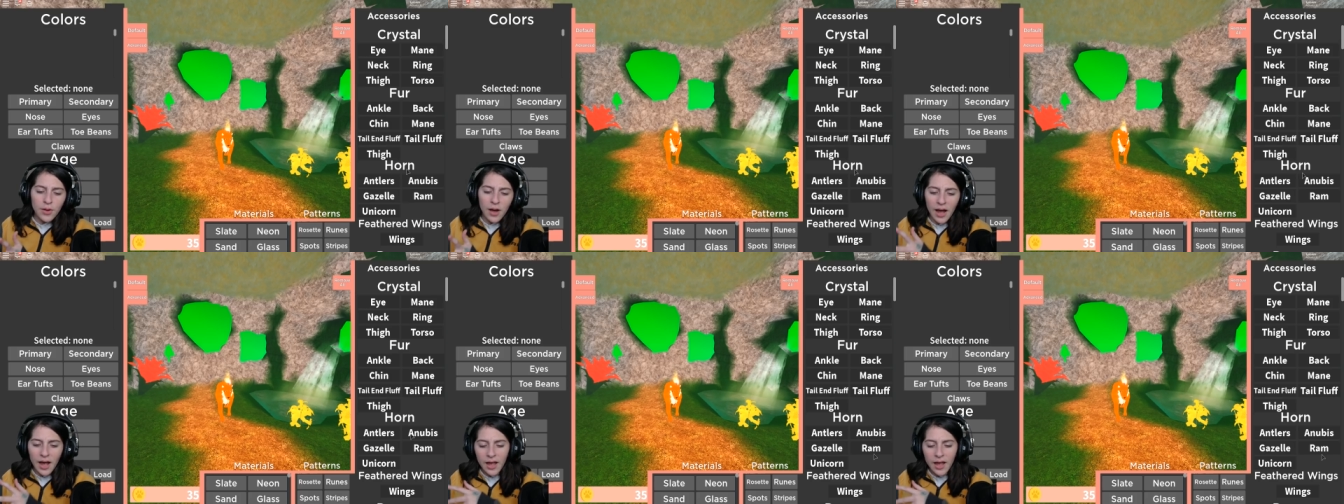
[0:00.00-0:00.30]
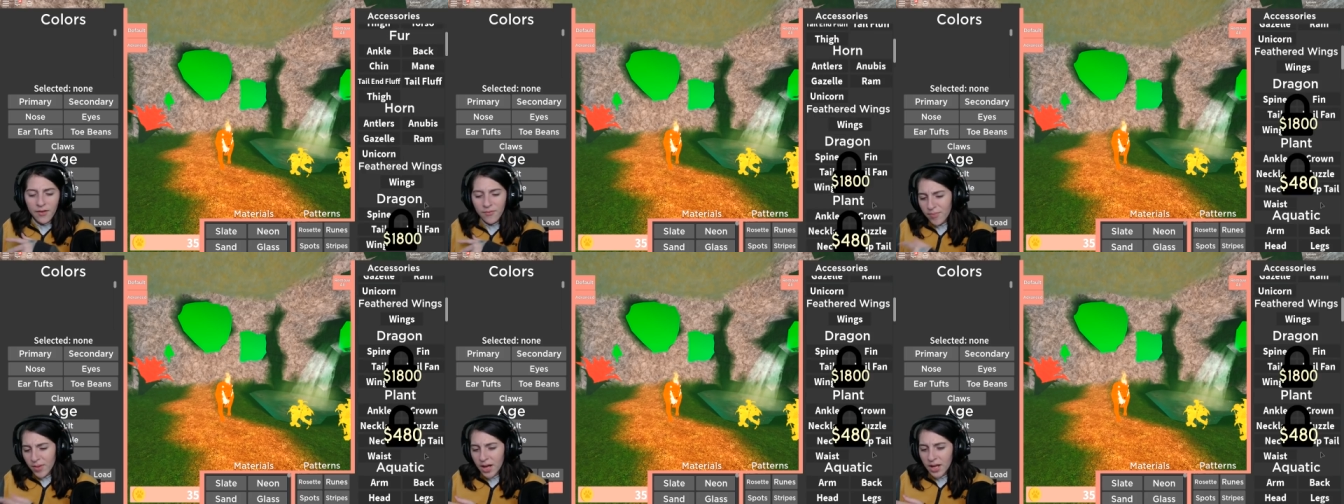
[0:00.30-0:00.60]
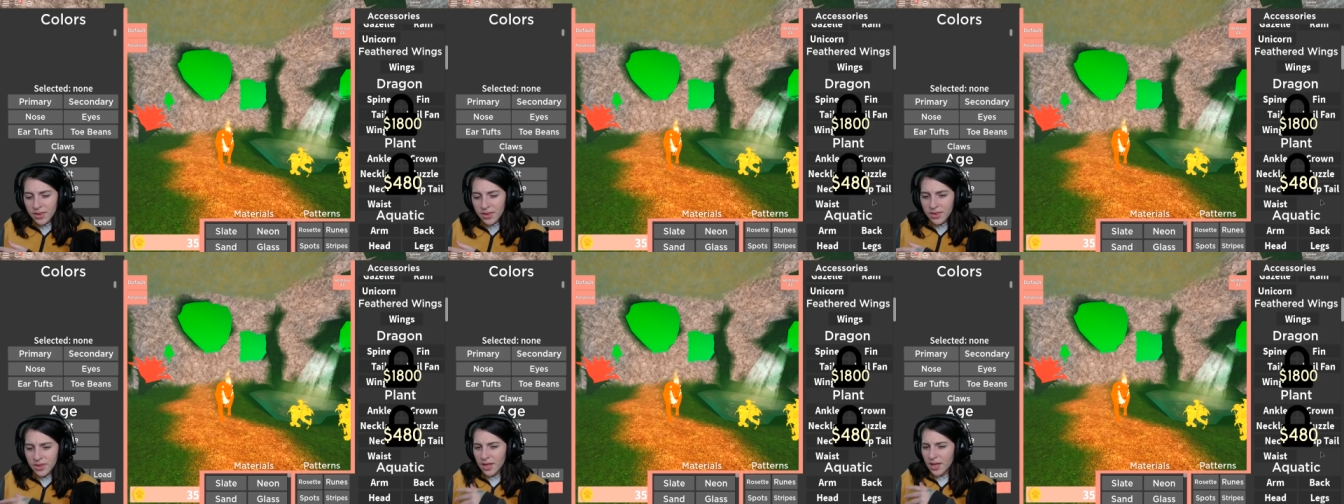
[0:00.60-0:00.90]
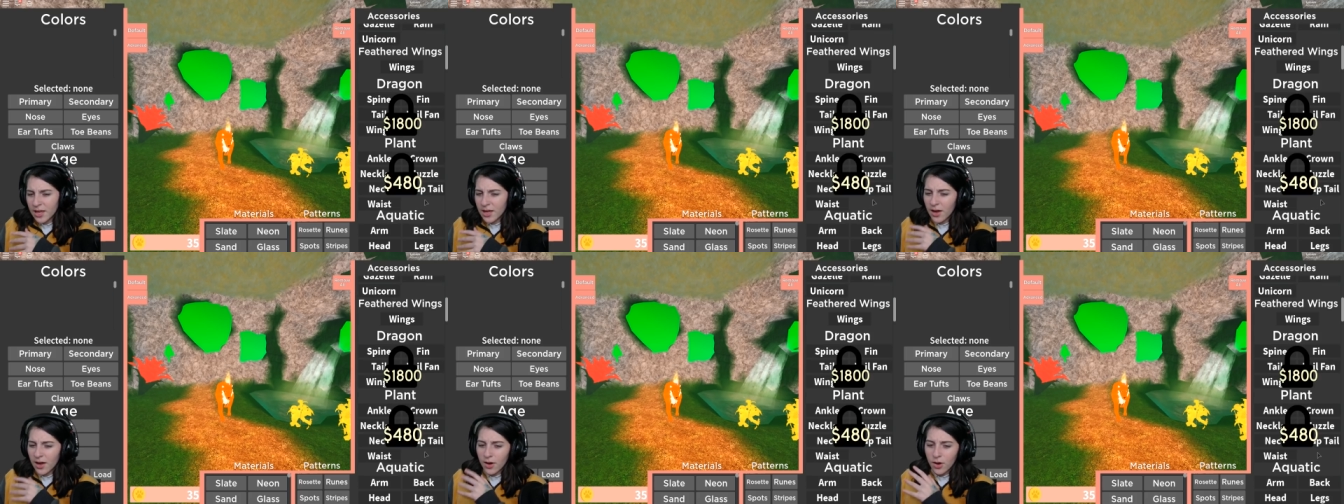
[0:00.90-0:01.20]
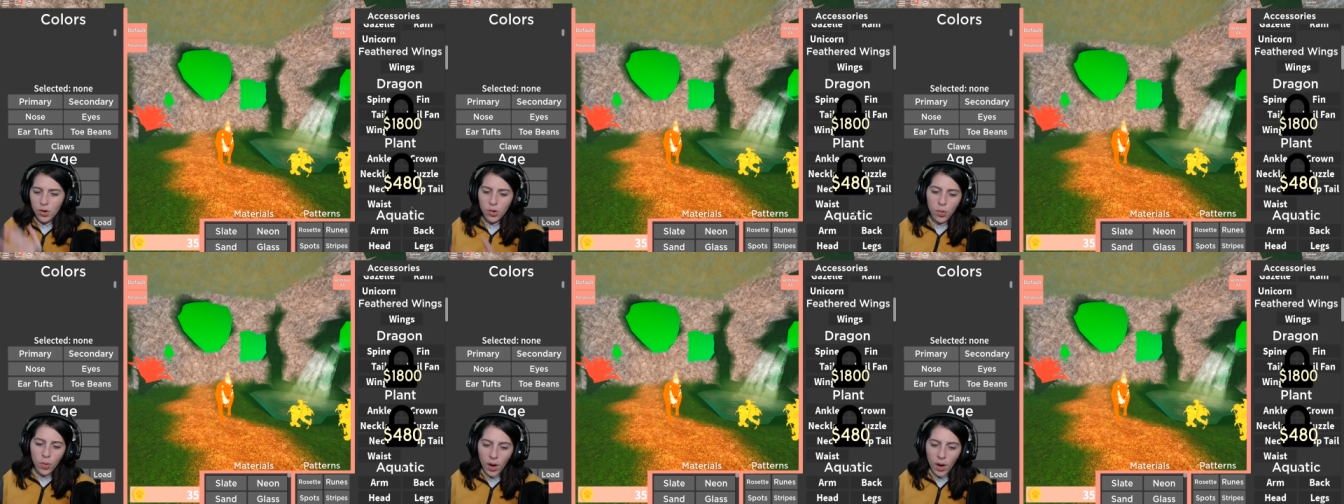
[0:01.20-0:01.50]
I bought the
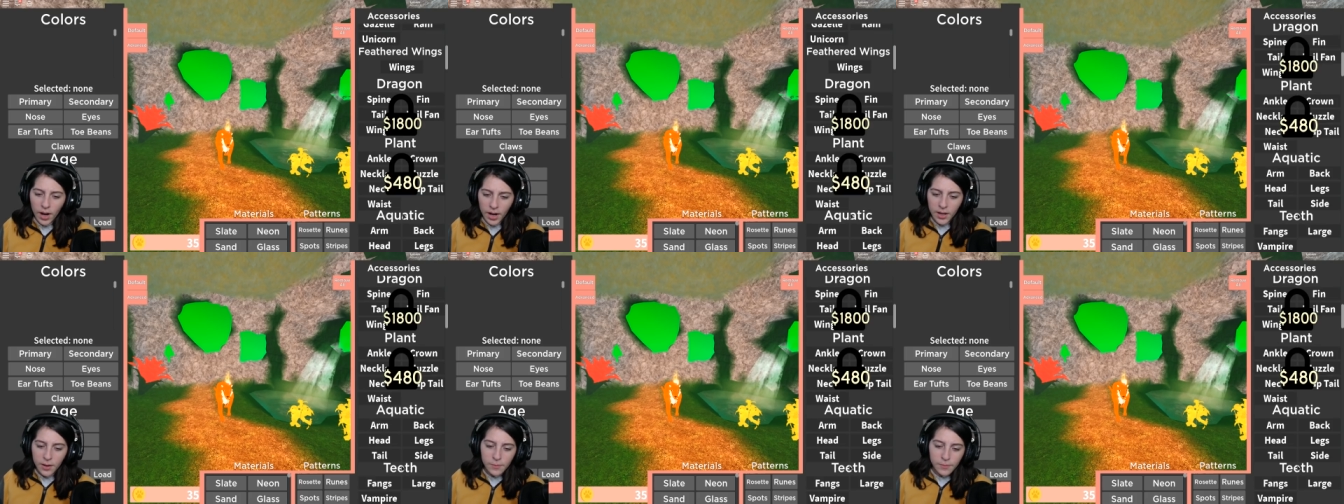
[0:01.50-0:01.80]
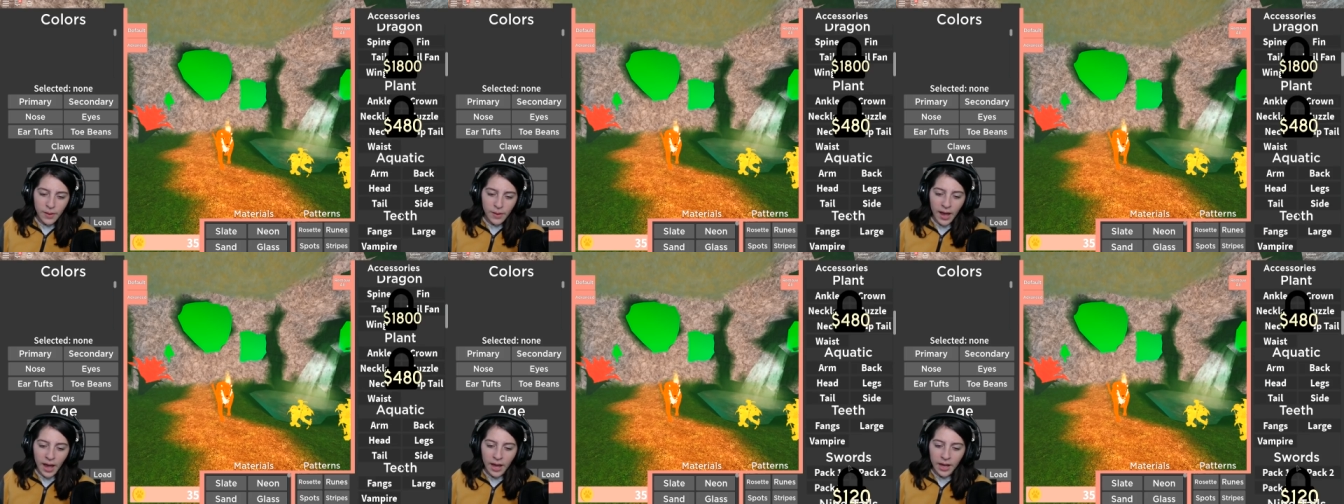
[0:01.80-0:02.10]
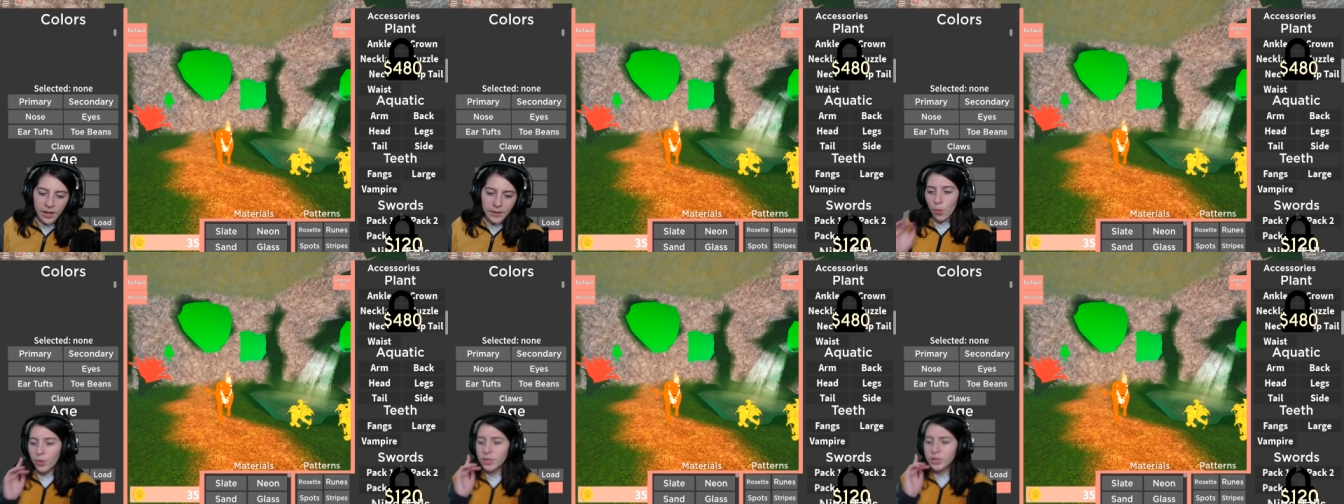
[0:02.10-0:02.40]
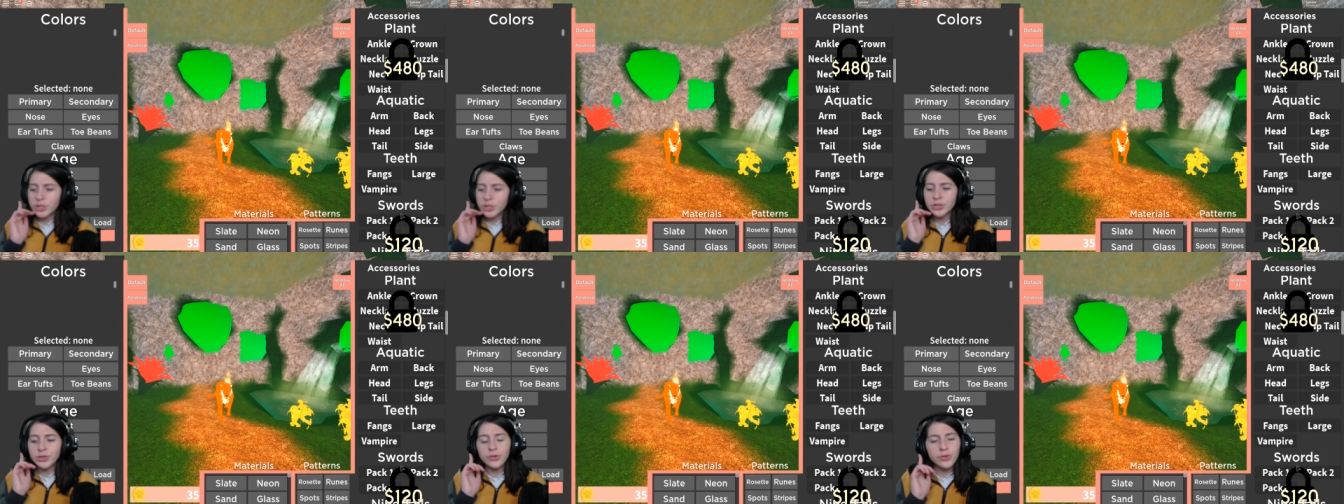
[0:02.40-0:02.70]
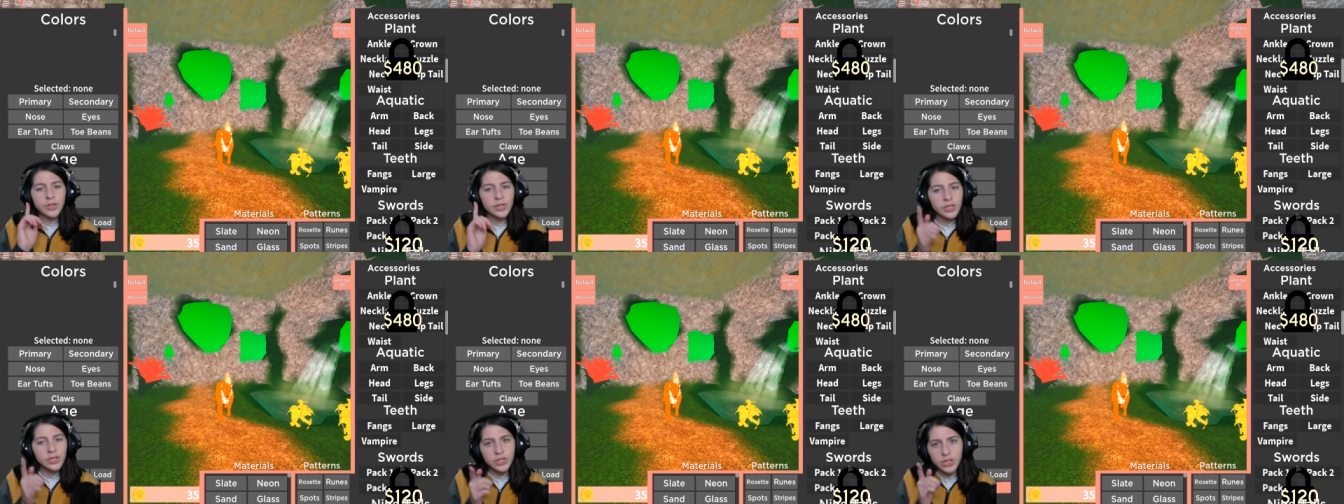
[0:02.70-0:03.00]
Aquatic Pack, which is
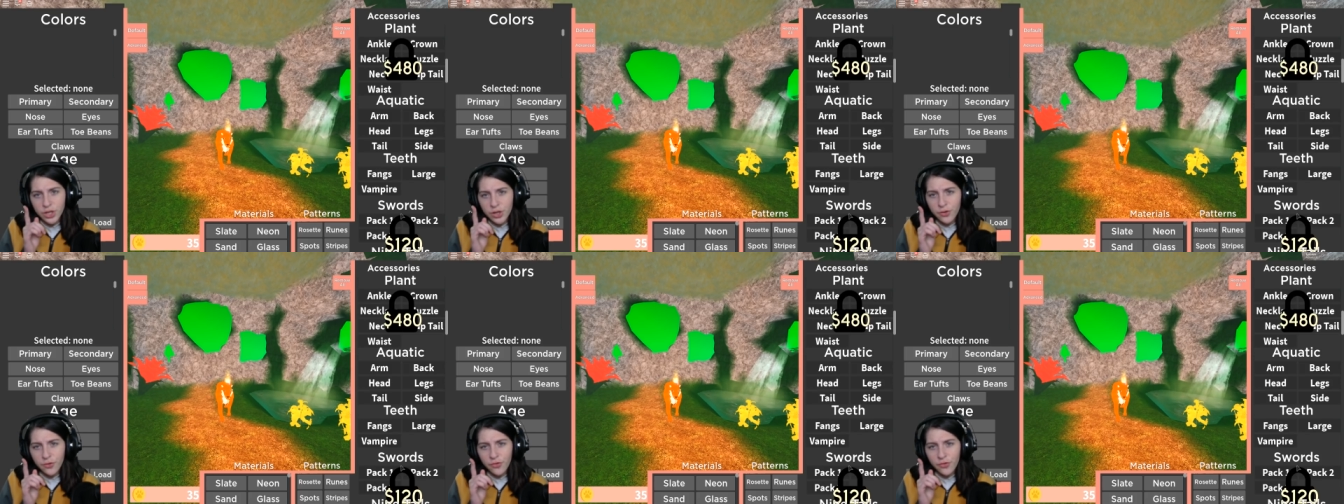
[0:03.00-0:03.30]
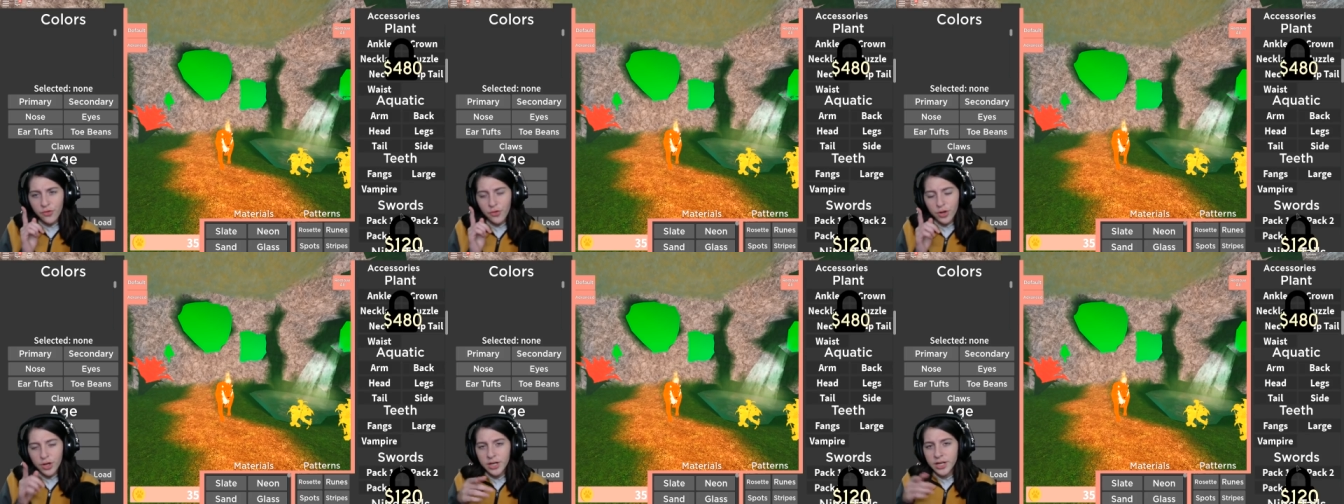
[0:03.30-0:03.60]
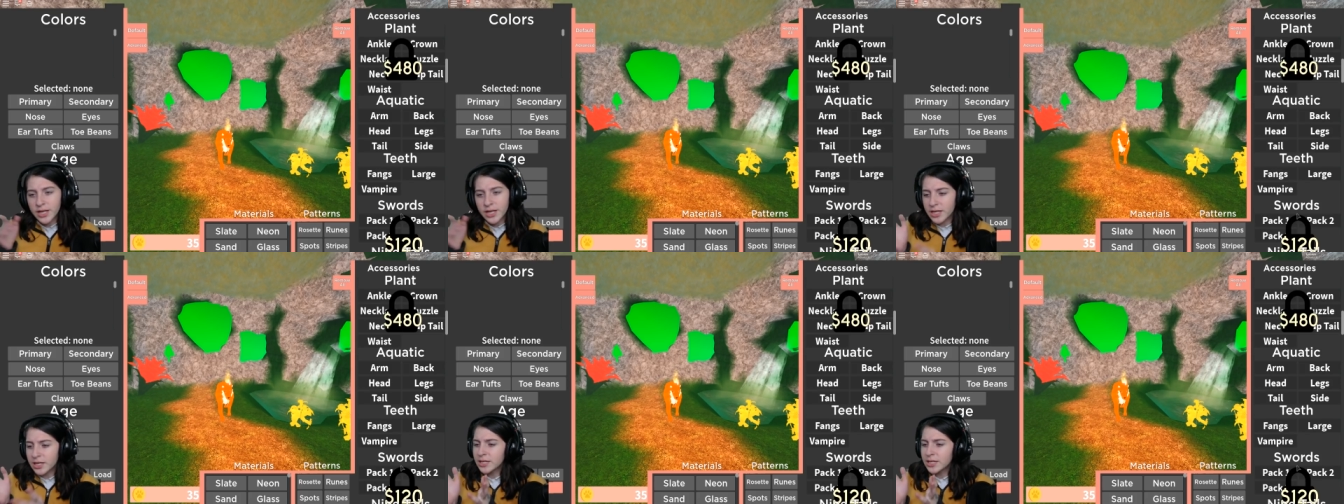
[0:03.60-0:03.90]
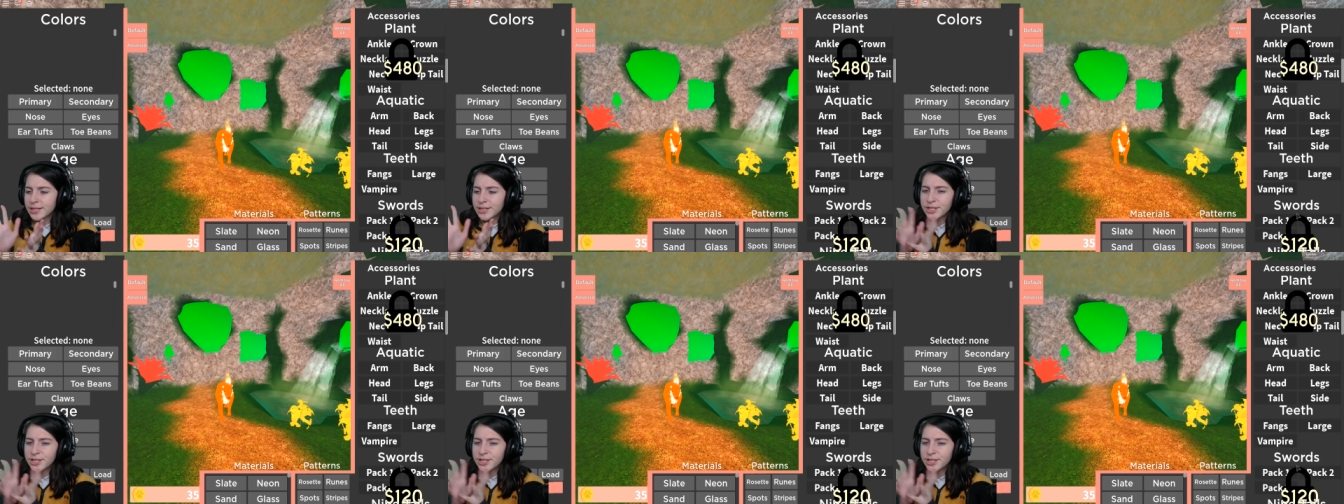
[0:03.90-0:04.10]
only 240.